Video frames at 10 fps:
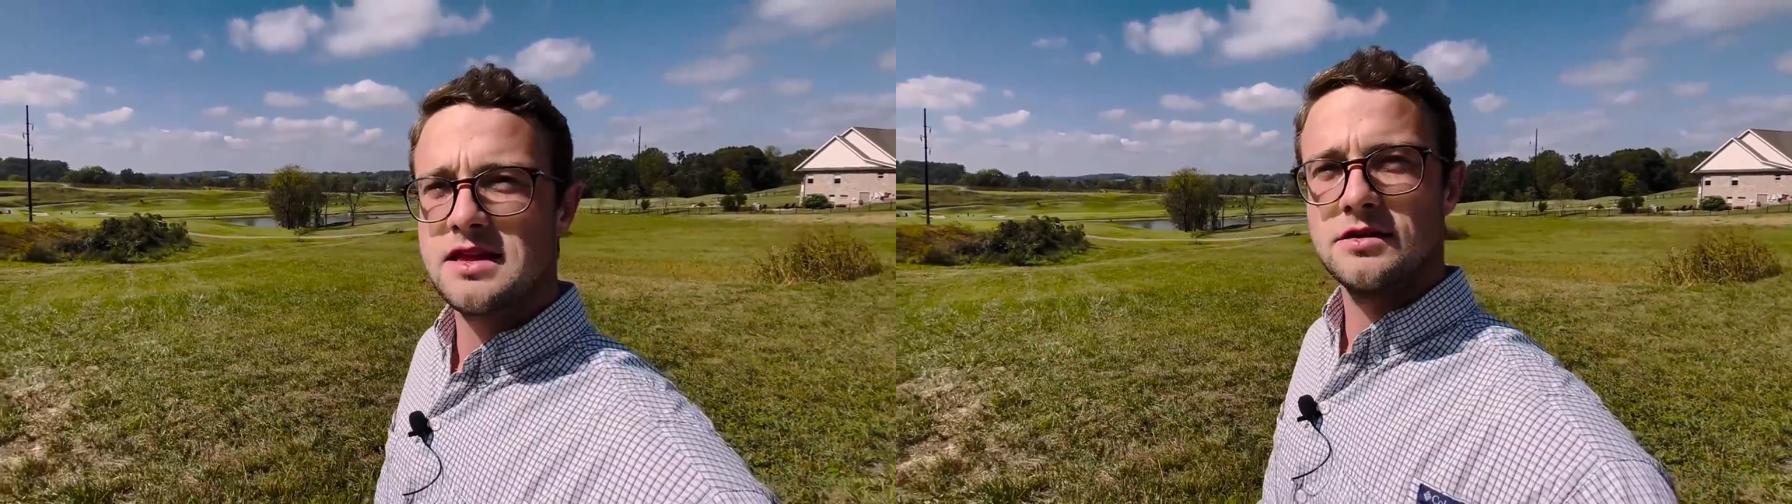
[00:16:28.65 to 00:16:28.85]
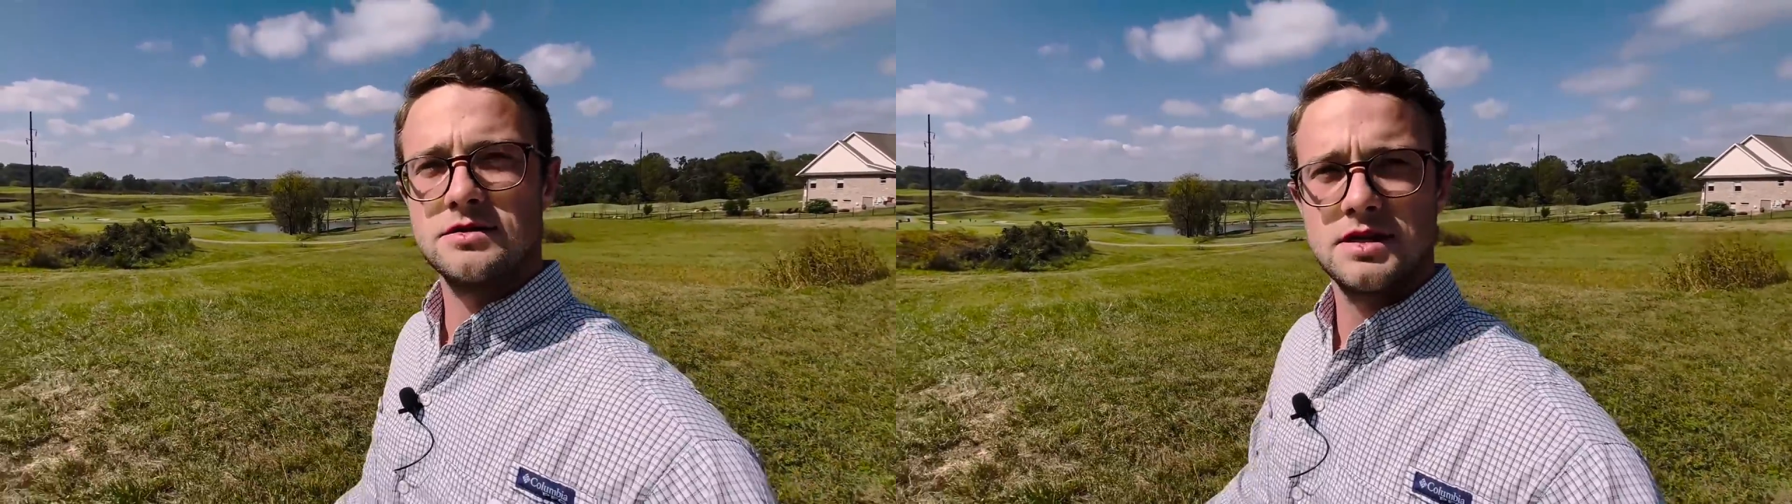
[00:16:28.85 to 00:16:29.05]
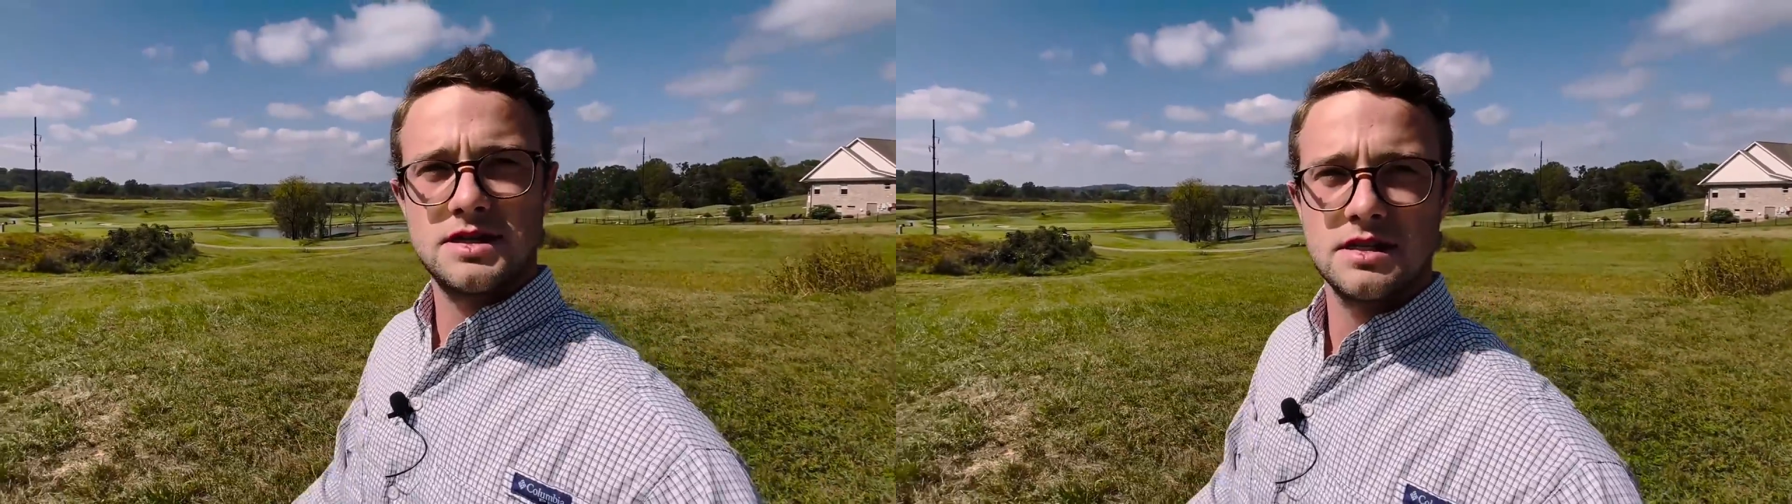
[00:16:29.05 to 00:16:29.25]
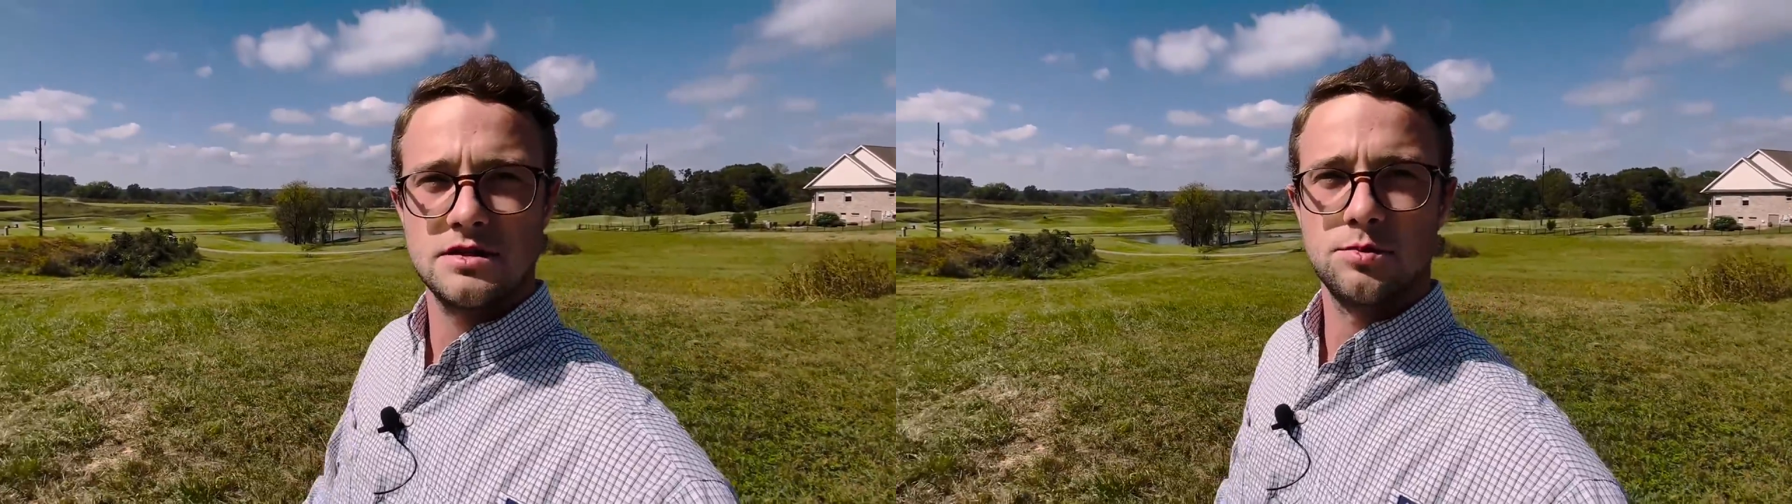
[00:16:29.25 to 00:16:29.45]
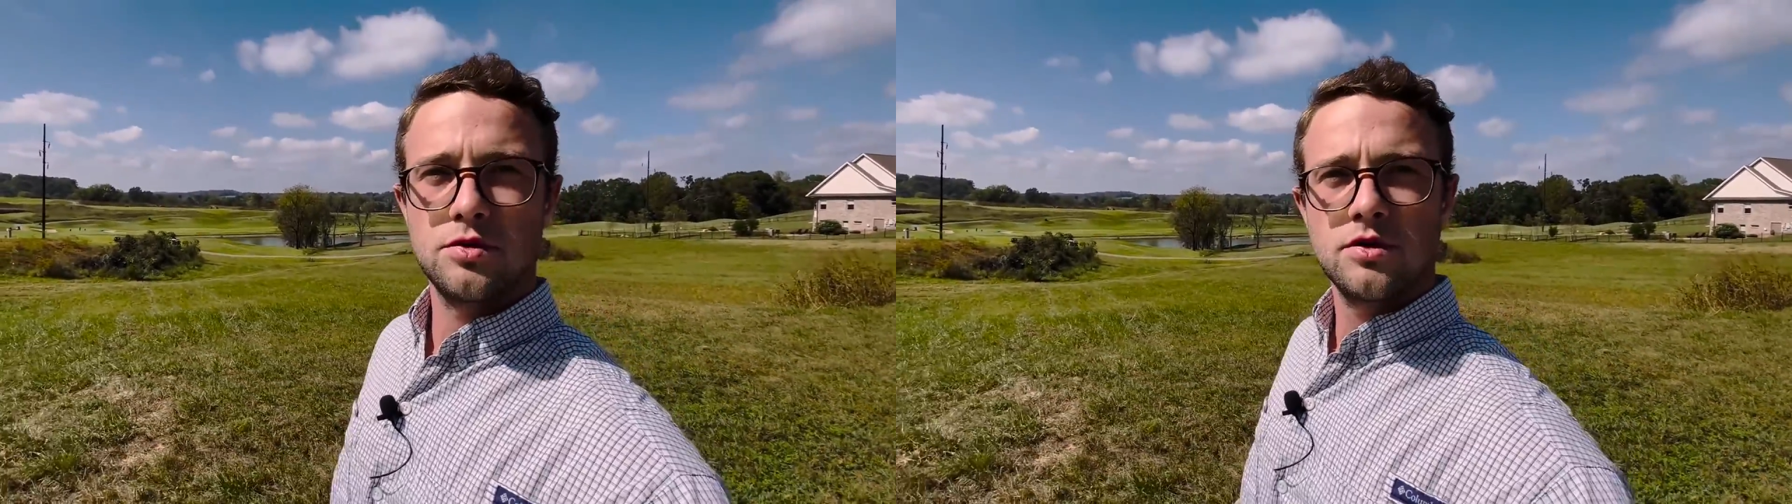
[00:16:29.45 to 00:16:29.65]
Those
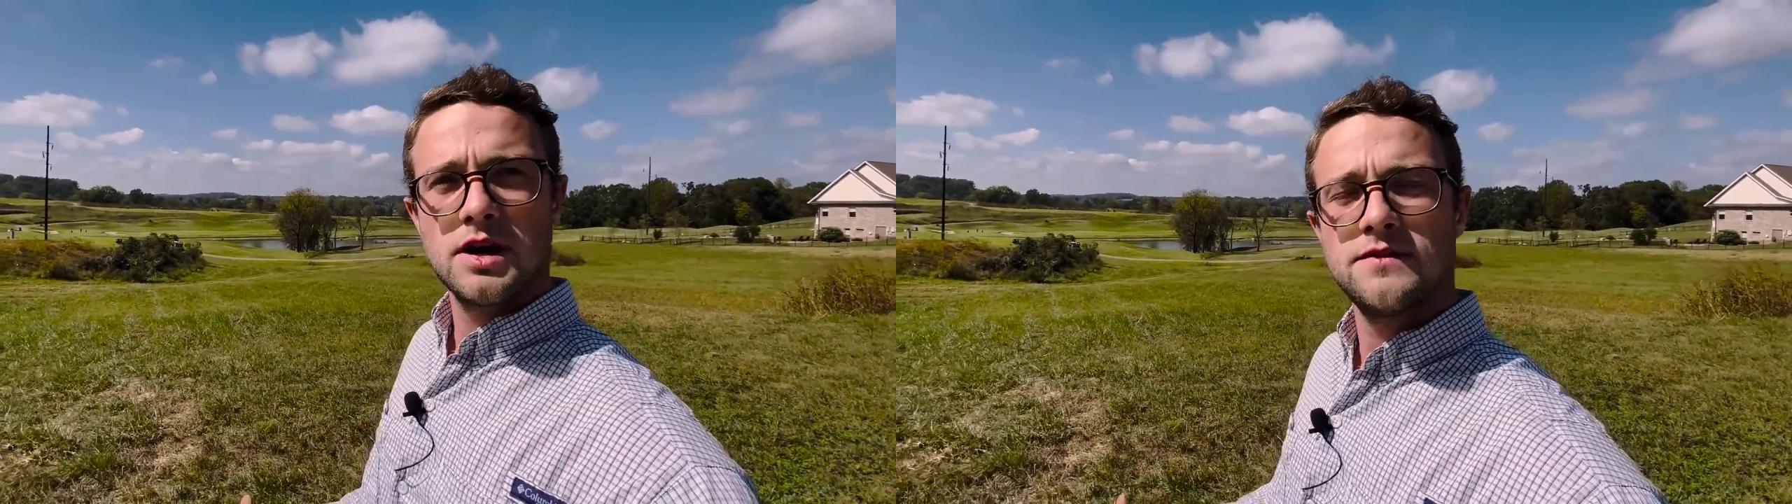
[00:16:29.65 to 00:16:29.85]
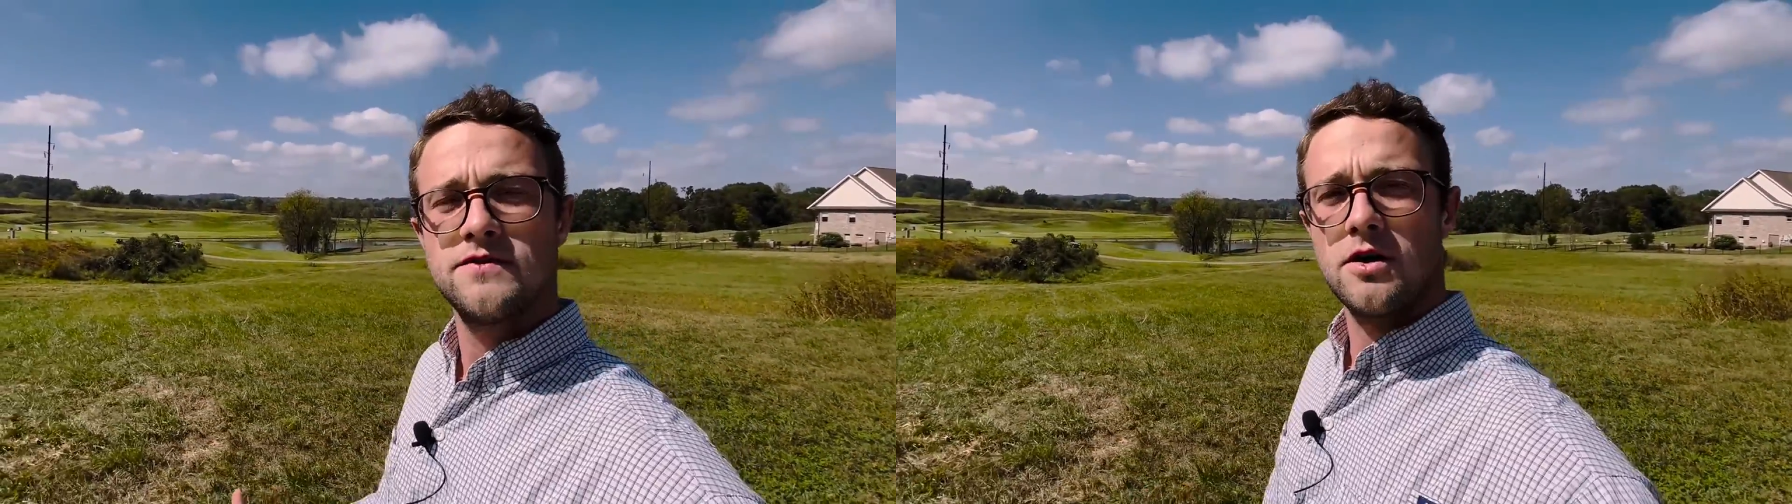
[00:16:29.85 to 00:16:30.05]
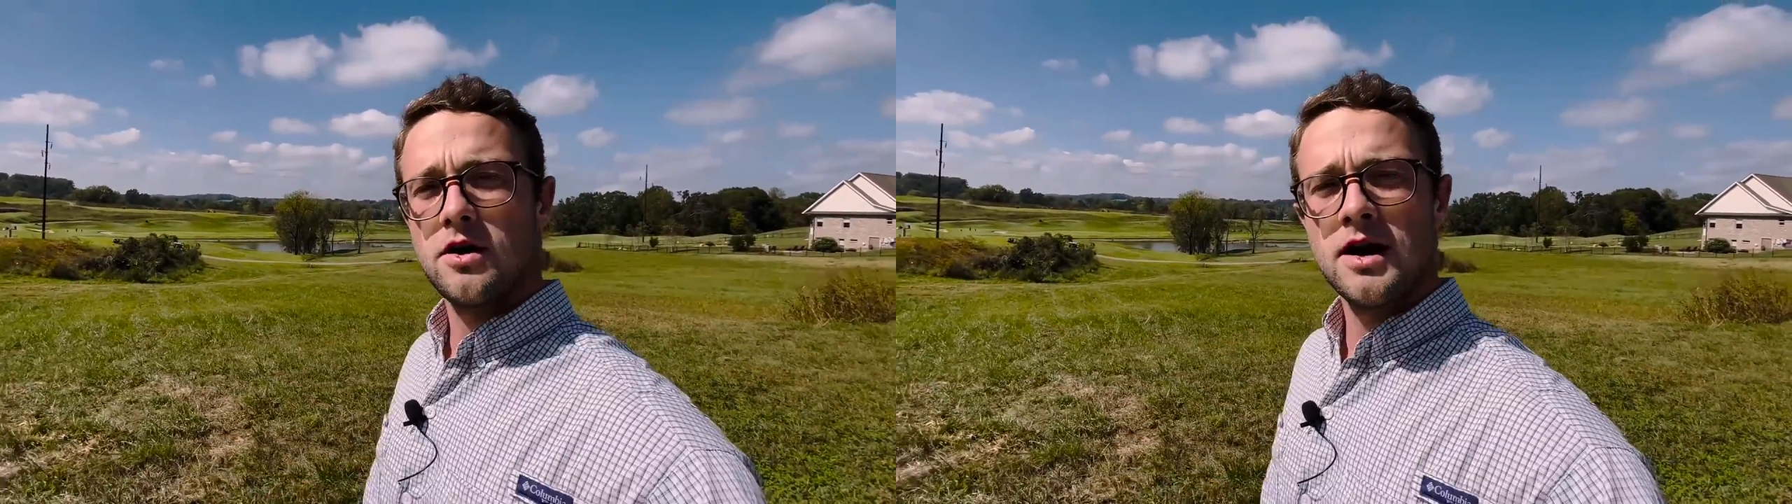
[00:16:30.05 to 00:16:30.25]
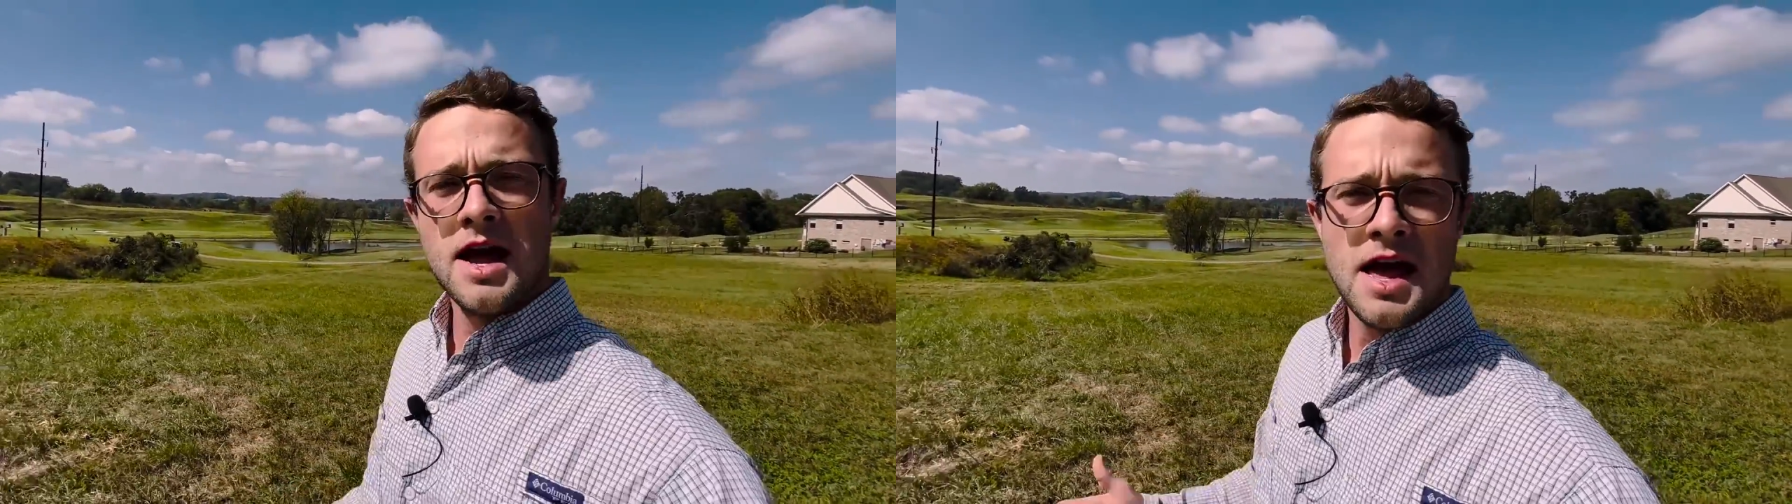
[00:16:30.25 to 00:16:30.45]
listings are pretty far